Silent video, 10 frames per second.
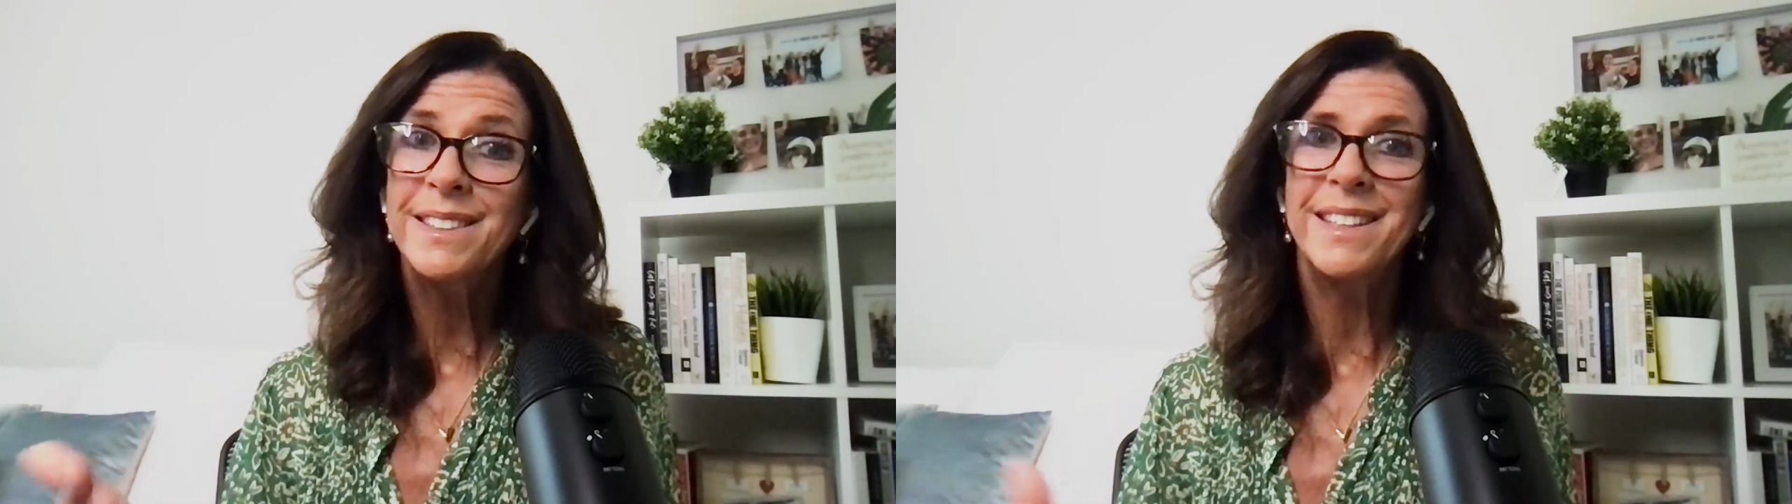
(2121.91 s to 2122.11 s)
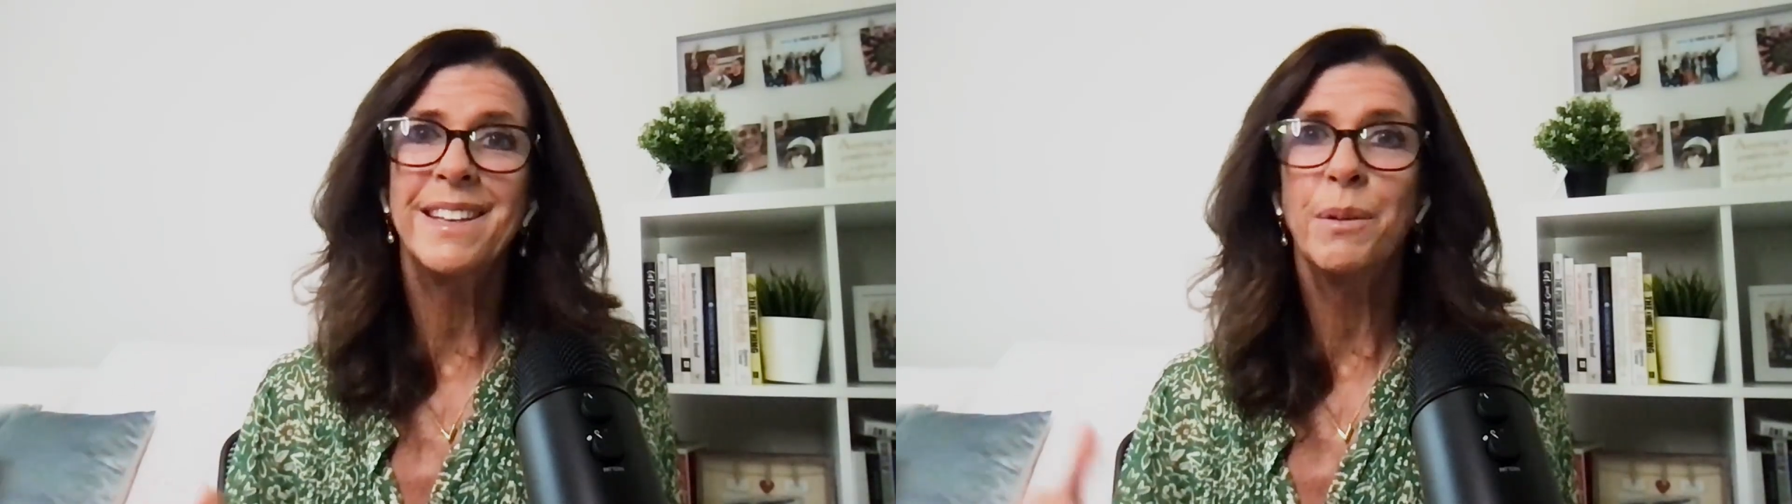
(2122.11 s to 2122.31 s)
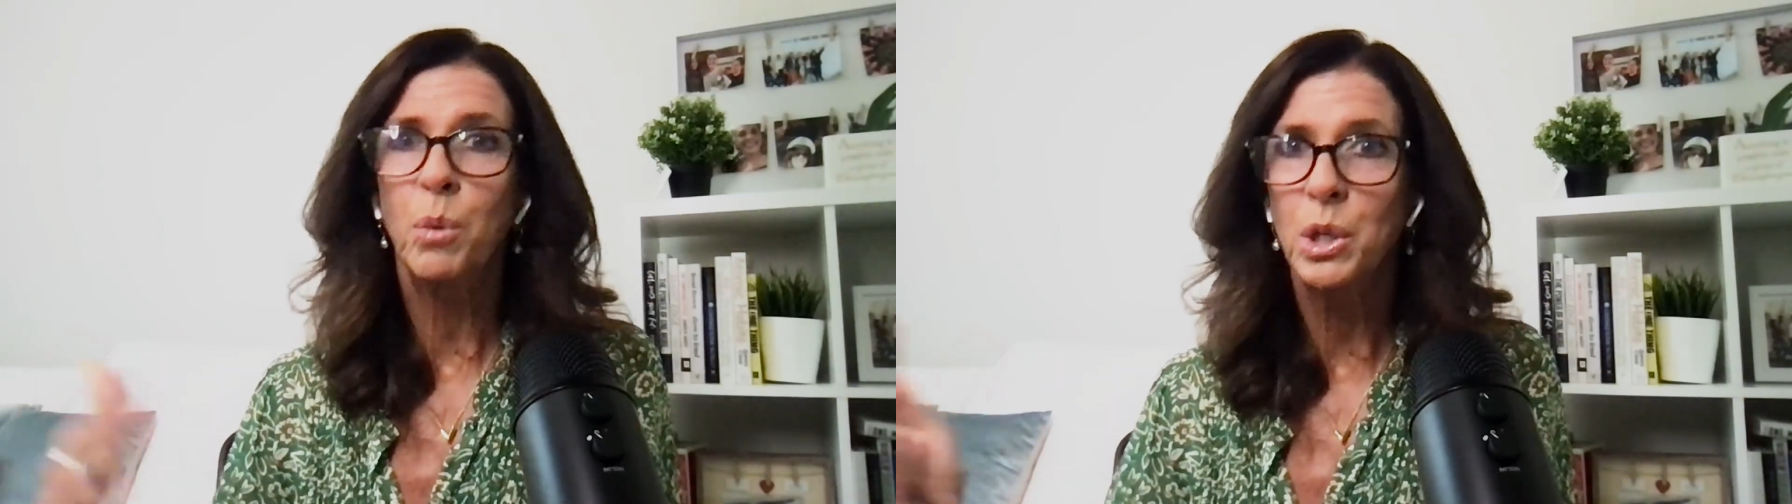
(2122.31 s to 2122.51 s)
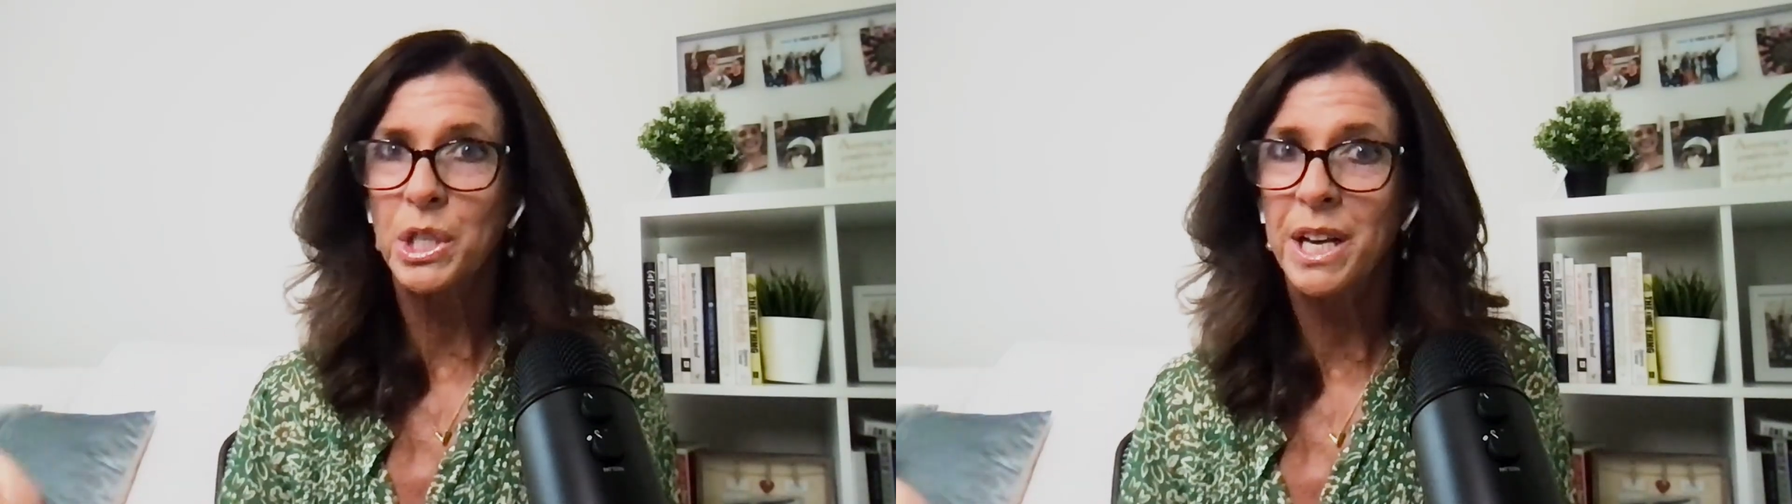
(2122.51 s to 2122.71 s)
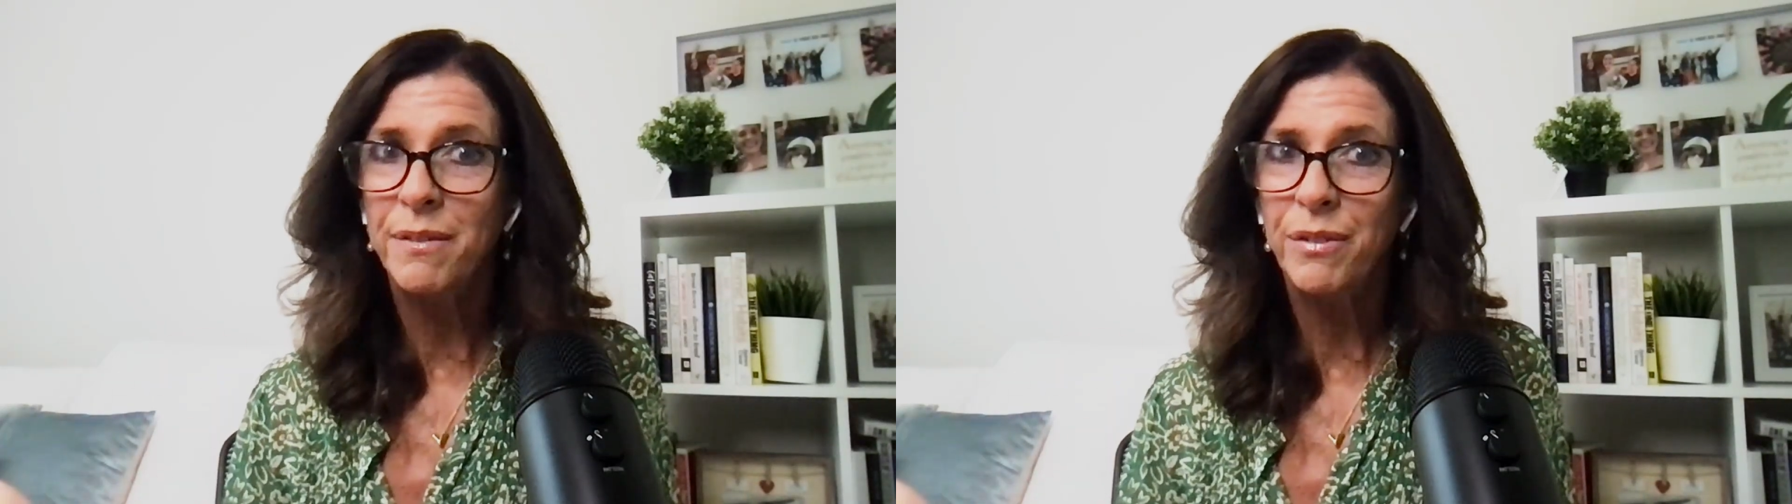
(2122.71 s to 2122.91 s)
she'd then
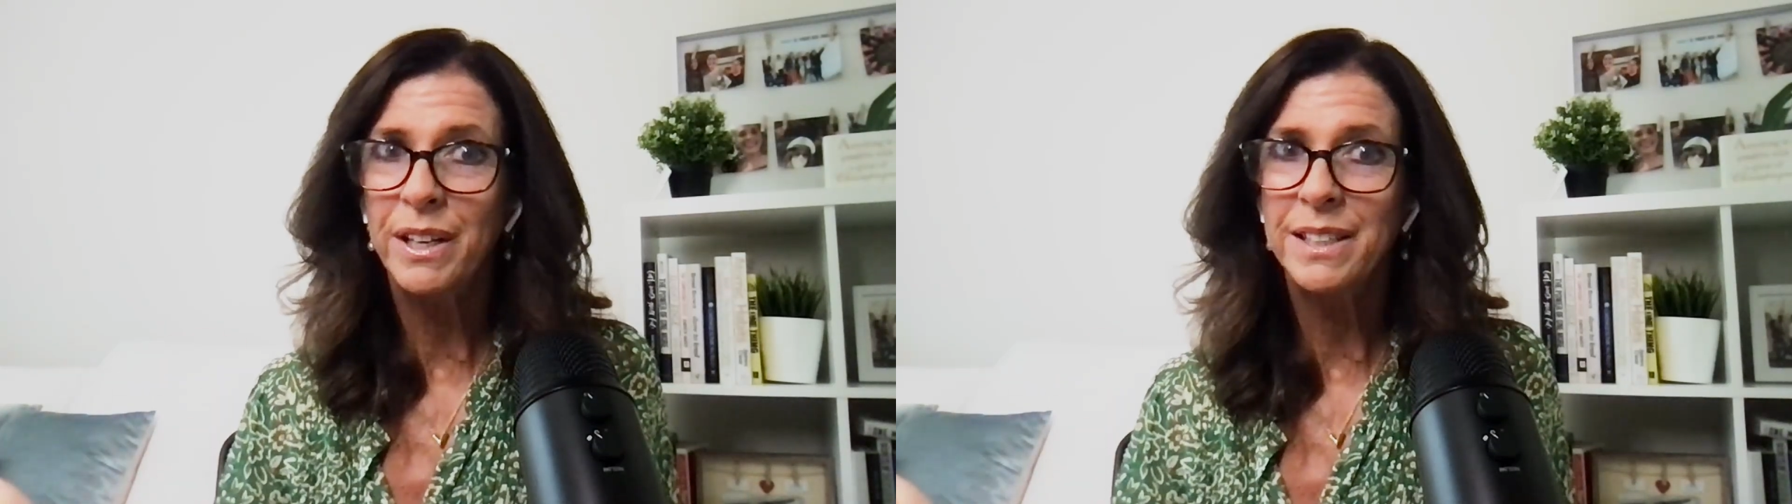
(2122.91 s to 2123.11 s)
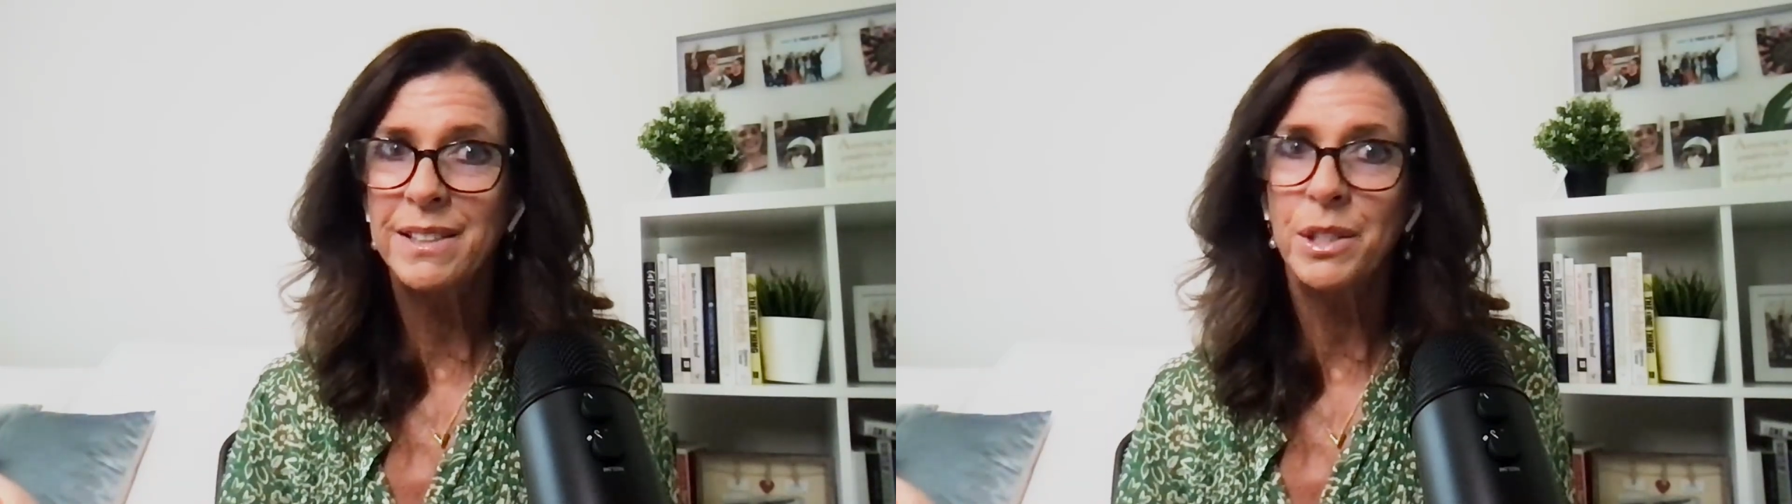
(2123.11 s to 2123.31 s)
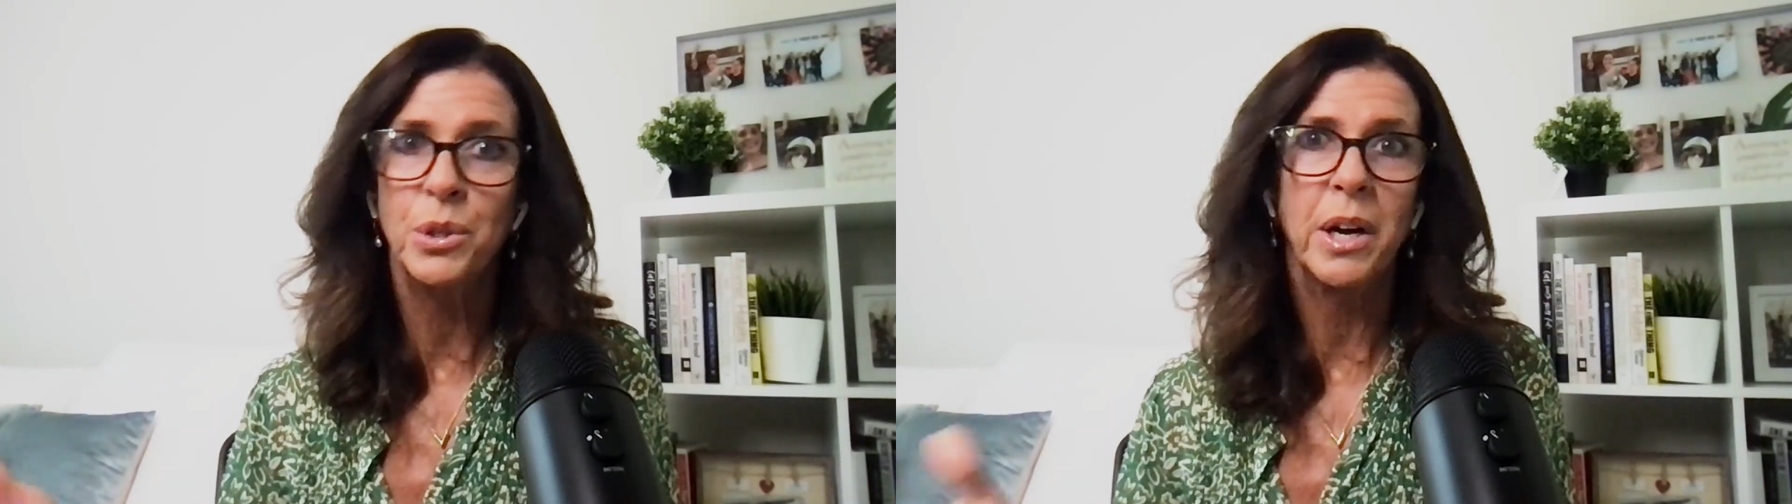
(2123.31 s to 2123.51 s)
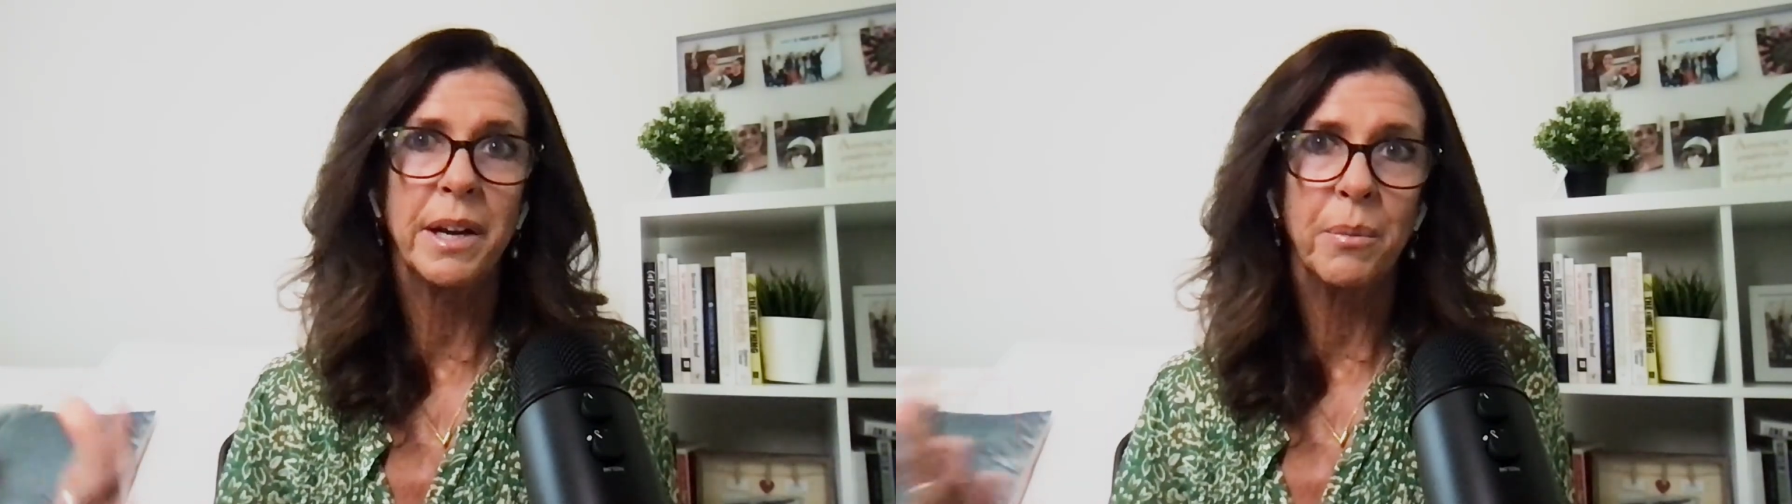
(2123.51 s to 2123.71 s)
watch Netflix to try and